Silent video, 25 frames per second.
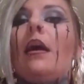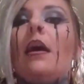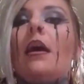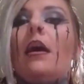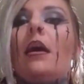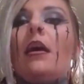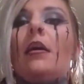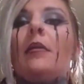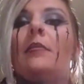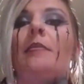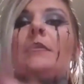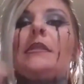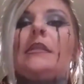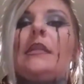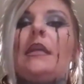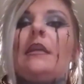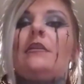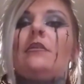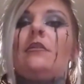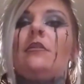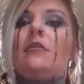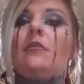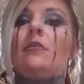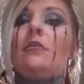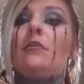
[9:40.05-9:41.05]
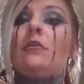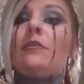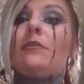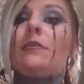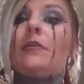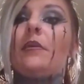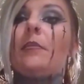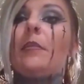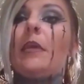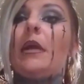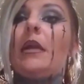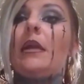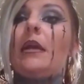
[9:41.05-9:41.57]
Um, stay tuned
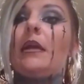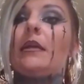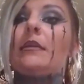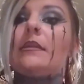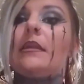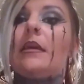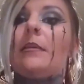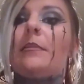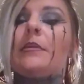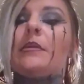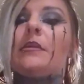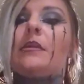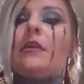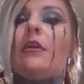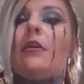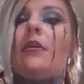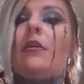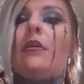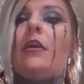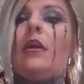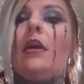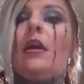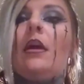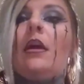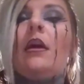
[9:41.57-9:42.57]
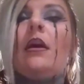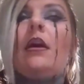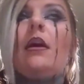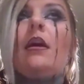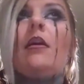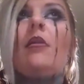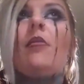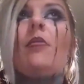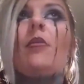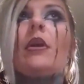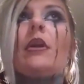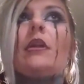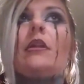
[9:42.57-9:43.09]
for my next episode.
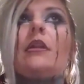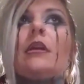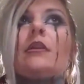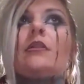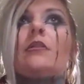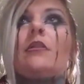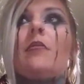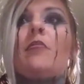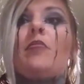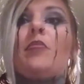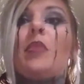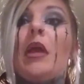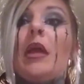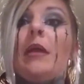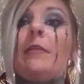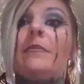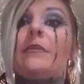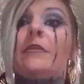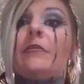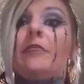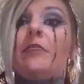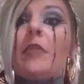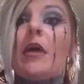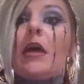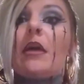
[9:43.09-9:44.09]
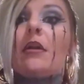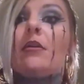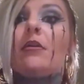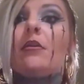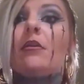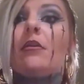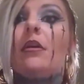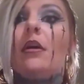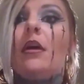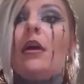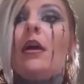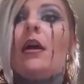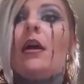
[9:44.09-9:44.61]
Um, we're going to touch on Babes of Metal,